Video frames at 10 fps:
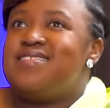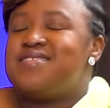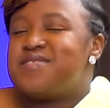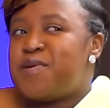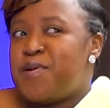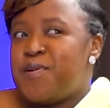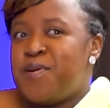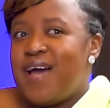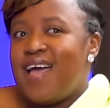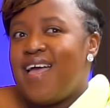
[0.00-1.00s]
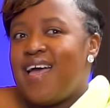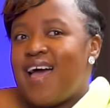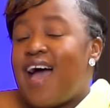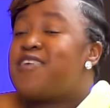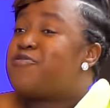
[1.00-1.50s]
So
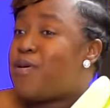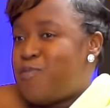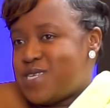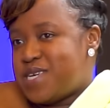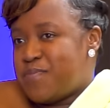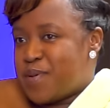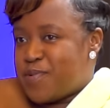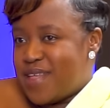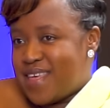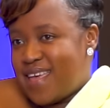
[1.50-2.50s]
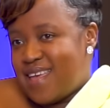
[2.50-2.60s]
I grew up watching Big Brother.